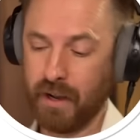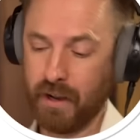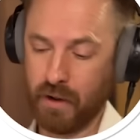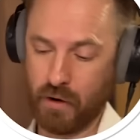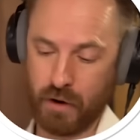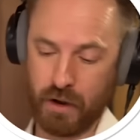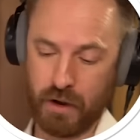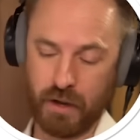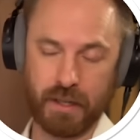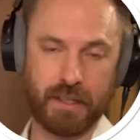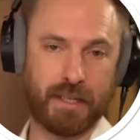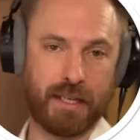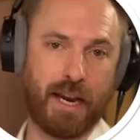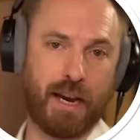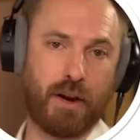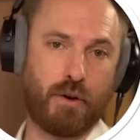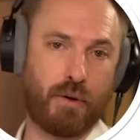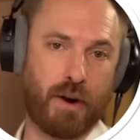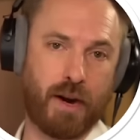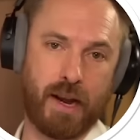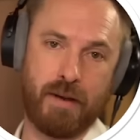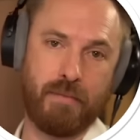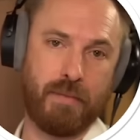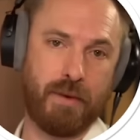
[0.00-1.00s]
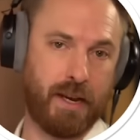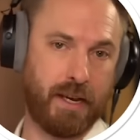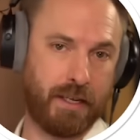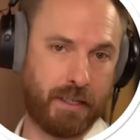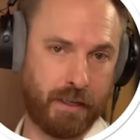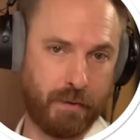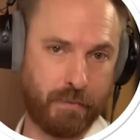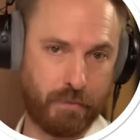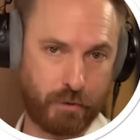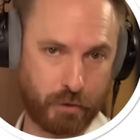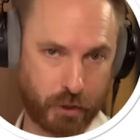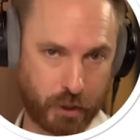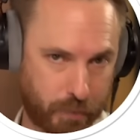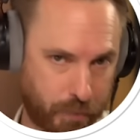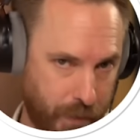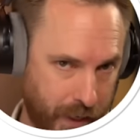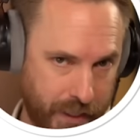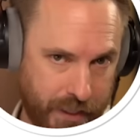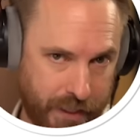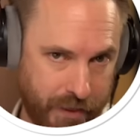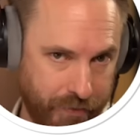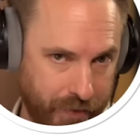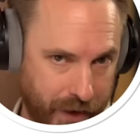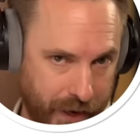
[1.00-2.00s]
Or you can say, create me a simple
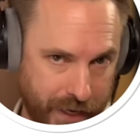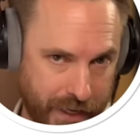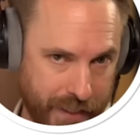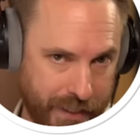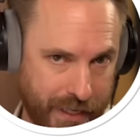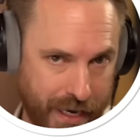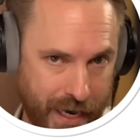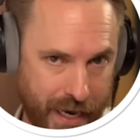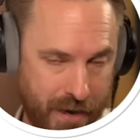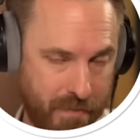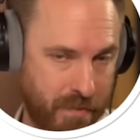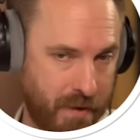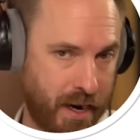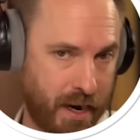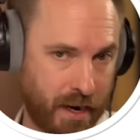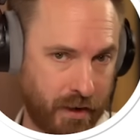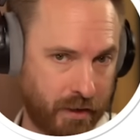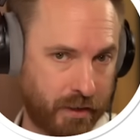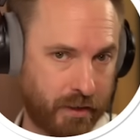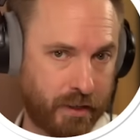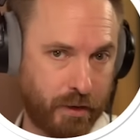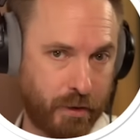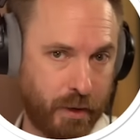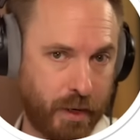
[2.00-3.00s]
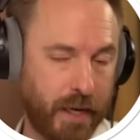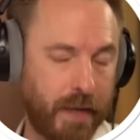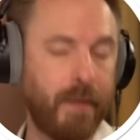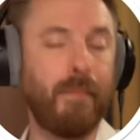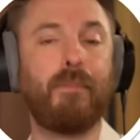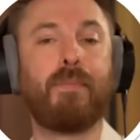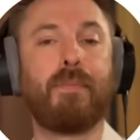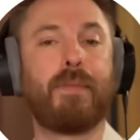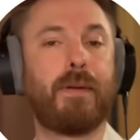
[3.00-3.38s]
Space Invaders game, and it'll do it.